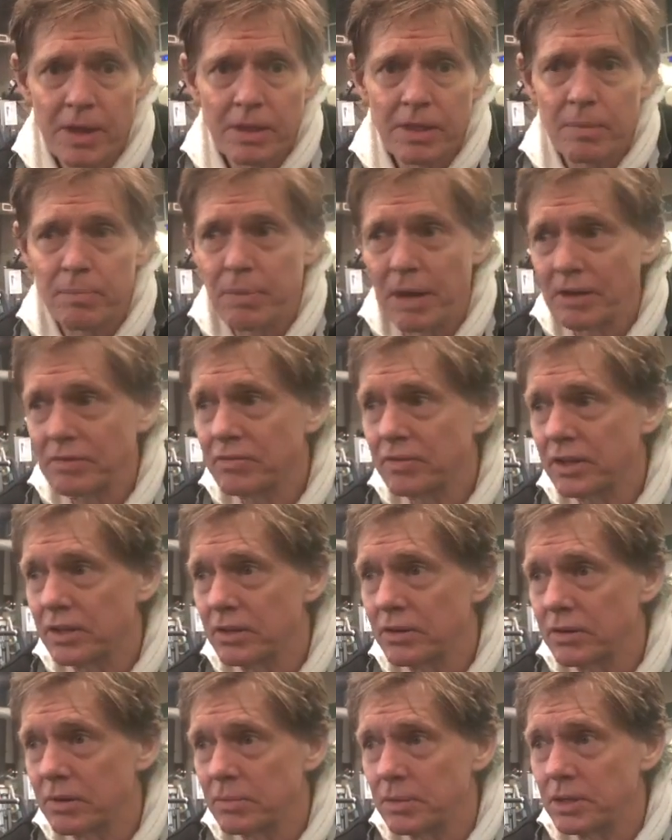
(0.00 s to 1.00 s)
The best thing
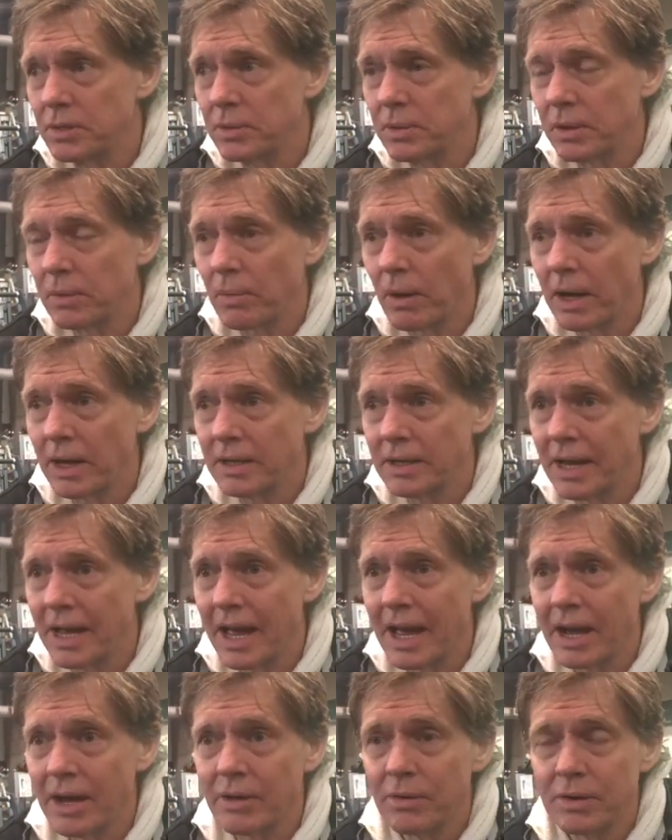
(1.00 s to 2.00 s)
you could be doing right
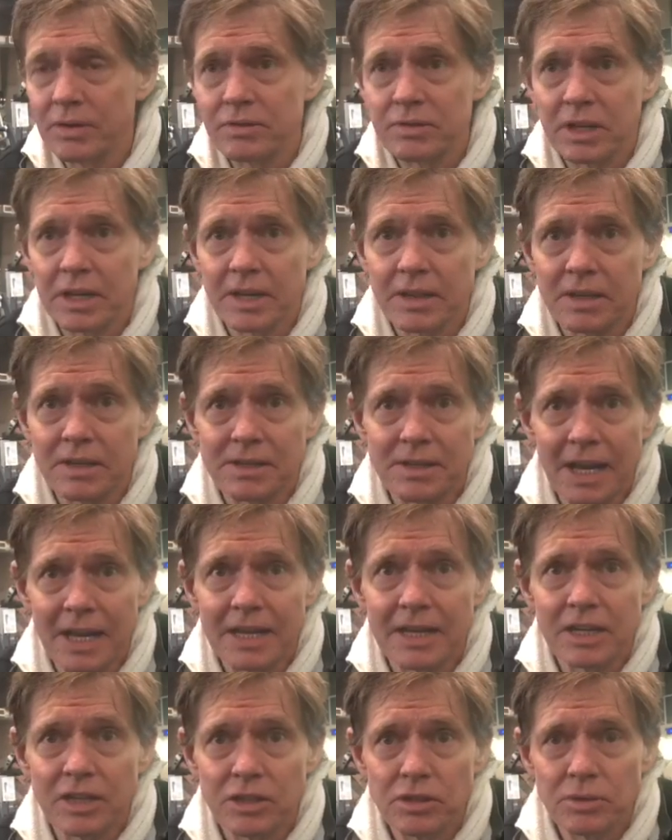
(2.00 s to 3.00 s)
now is getting the
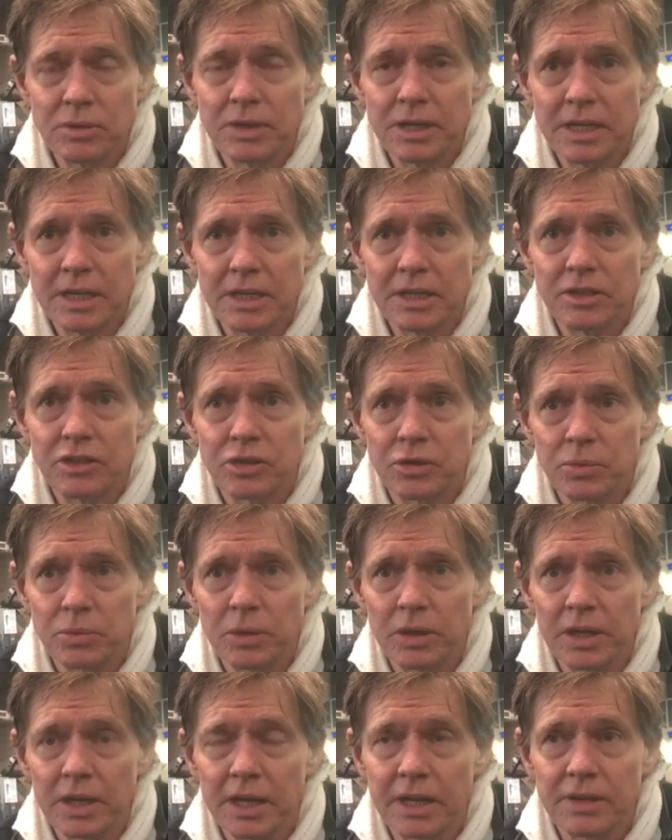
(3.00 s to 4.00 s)
data you need to
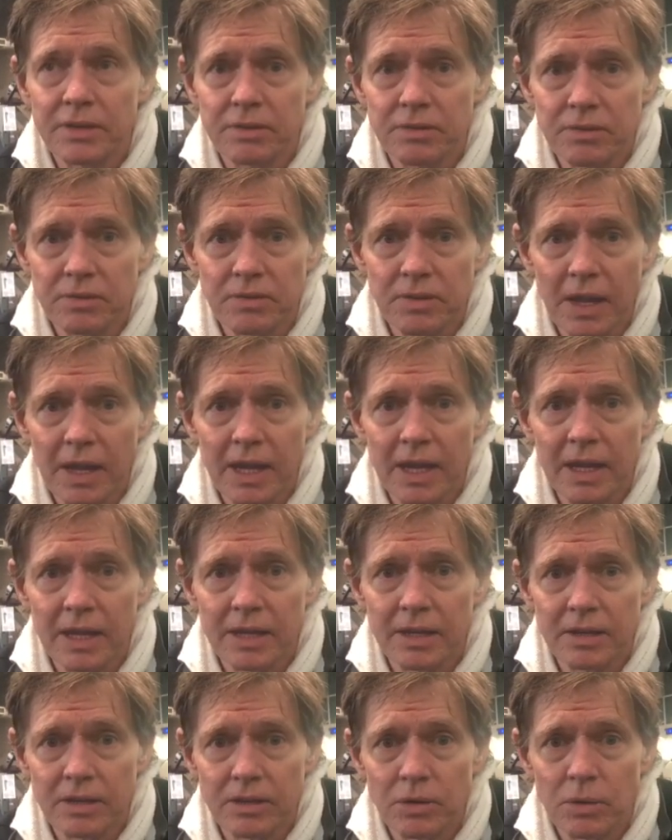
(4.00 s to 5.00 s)
really
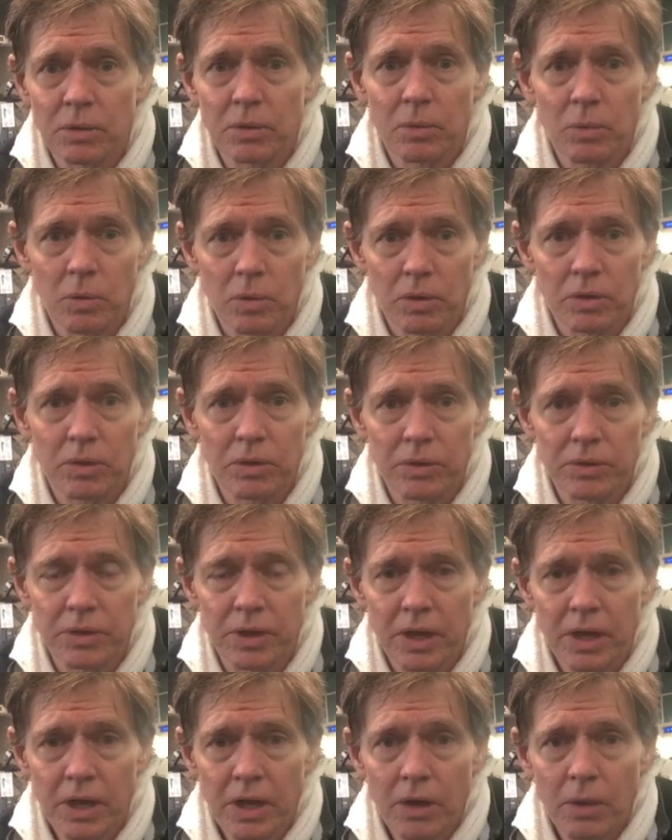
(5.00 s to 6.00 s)
understand your world
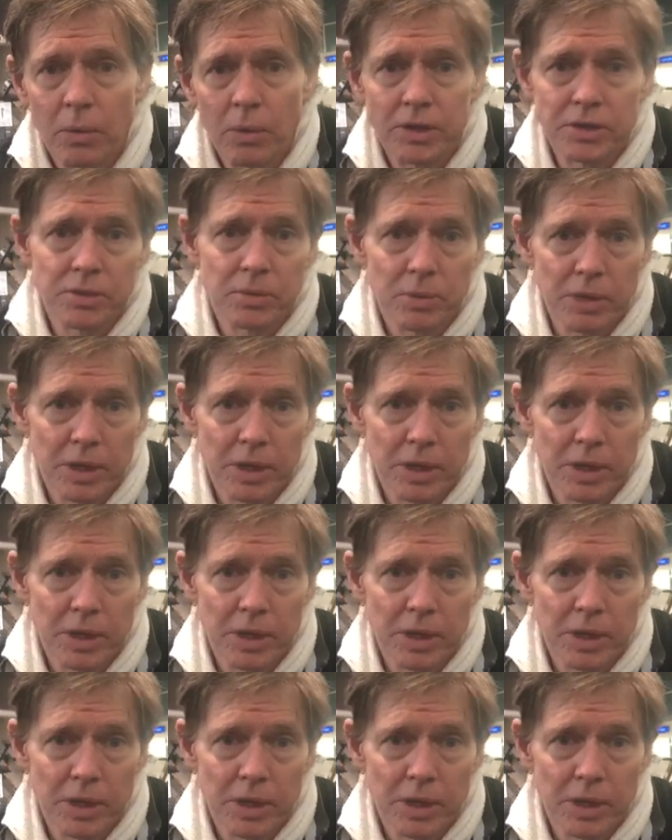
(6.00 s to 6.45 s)
when you